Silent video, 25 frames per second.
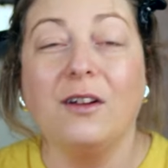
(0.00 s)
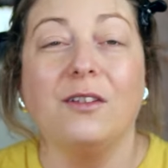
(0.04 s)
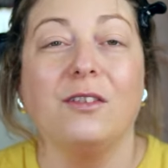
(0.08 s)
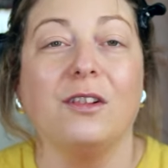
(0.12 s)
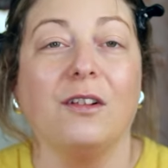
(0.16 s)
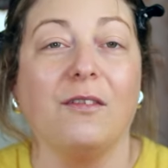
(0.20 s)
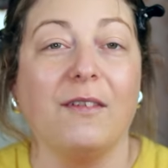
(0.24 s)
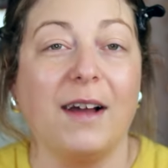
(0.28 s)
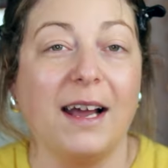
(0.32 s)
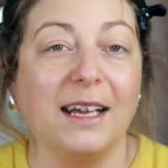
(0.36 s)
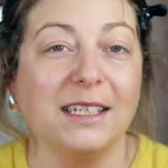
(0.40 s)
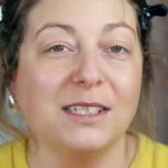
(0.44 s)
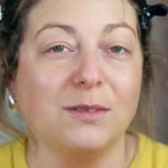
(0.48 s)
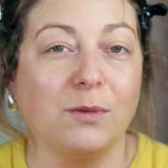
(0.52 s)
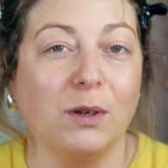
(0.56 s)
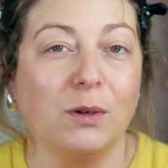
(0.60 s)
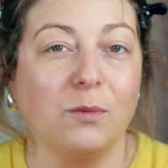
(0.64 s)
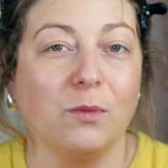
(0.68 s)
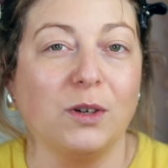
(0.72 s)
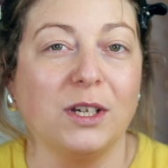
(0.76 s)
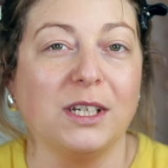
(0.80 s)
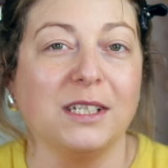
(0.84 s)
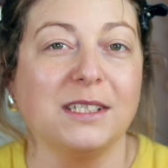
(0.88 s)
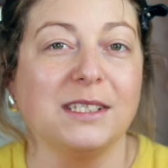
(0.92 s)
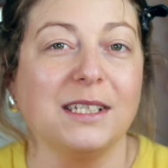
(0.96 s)
the last
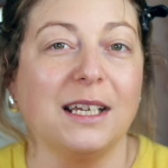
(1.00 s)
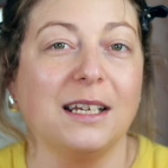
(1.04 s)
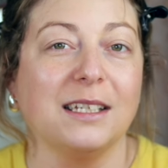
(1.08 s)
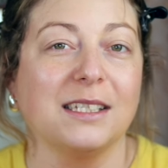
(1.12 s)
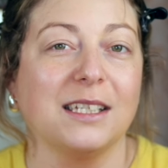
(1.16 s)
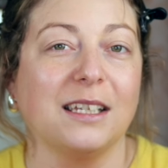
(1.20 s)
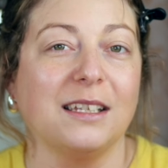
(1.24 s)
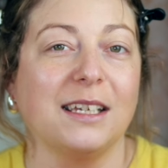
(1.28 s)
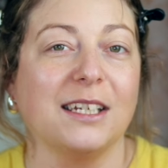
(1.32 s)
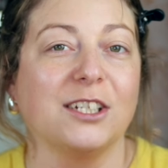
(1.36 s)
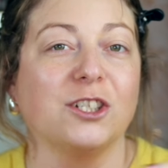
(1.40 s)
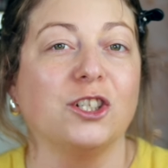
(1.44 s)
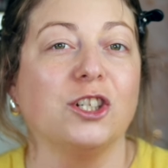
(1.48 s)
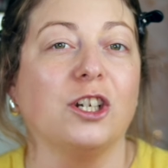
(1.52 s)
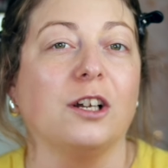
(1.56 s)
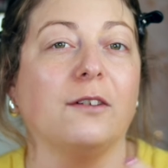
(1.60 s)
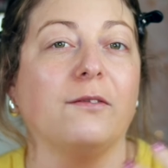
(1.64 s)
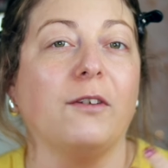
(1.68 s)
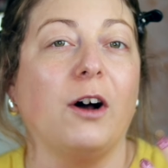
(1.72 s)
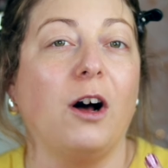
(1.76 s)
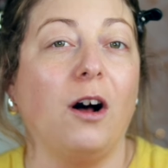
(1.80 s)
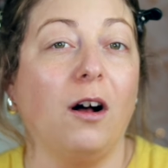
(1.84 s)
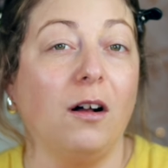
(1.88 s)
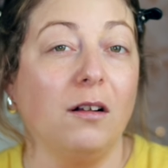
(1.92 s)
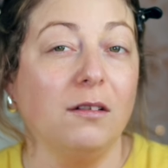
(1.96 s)
one was a selection
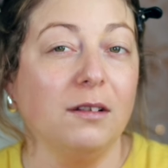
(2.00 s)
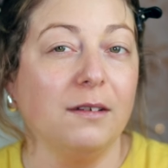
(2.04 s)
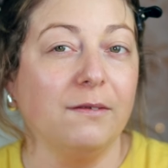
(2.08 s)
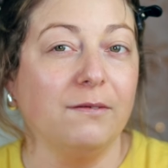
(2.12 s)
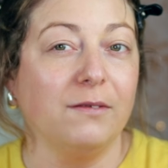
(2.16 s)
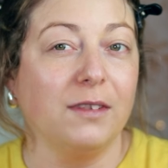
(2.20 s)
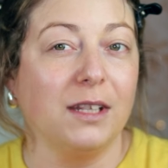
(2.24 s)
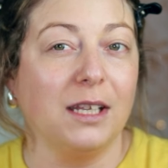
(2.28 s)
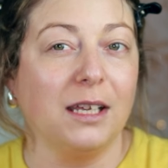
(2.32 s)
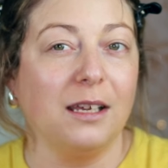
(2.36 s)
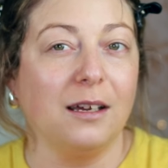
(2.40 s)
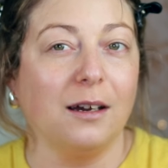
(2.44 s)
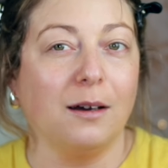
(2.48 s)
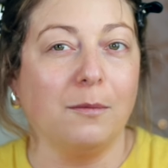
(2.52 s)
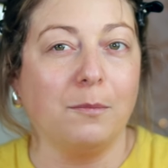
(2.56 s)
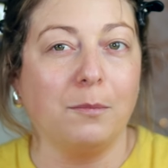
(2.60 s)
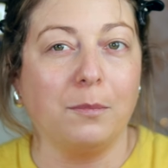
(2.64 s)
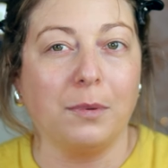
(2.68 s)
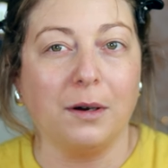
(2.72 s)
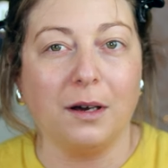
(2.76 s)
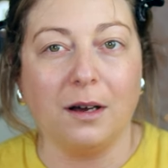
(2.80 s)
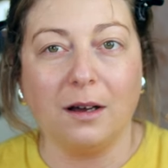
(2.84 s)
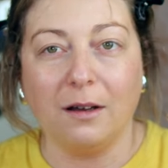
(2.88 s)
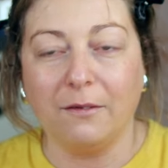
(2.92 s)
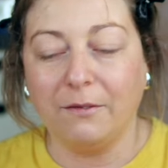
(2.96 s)
of all of the
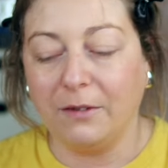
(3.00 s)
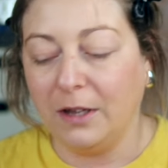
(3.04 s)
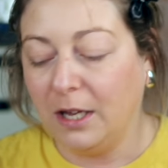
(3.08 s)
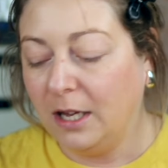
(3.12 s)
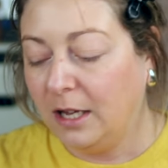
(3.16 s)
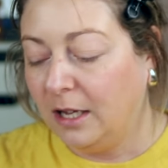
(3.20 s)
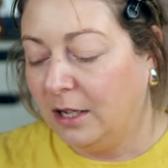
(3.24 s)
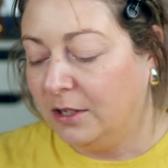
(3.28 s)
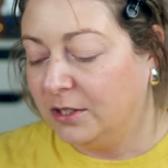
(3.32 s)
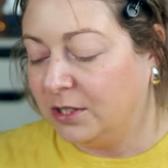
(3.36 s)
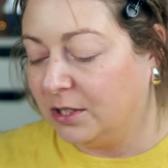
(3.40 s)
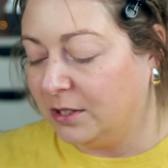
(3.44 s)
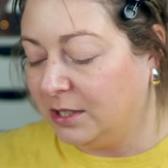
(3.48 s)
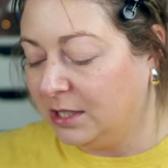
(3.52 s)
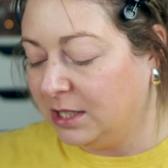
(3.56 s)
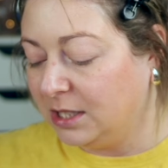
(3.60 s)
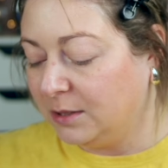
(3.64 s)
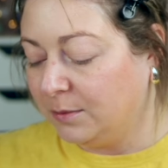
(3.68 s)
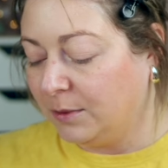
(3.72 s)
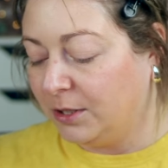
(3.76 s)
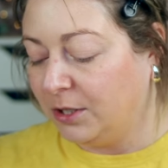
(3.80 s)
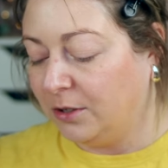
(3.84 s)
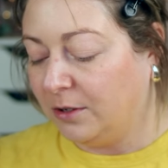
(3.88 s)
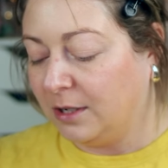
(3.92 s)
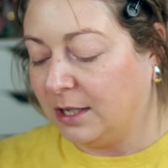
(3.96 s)
above. So this is
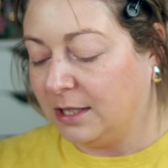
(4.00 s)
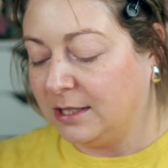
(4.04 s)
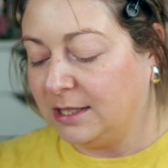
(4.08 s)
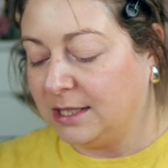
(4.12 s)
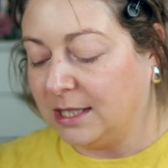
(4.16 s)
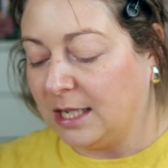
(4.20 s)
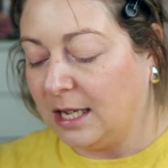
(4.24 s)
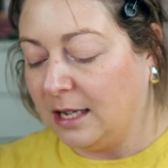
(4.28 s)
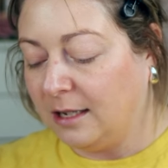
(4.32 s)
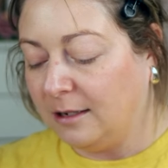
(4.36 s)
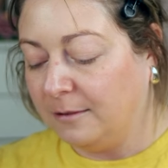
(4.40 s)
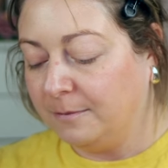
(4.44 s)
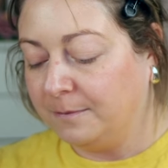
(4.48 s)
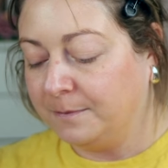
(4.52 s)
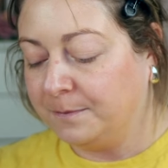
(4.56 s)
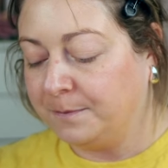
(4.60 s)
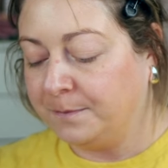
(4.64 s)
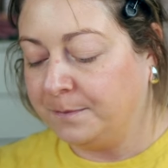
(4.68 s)
what you guys said.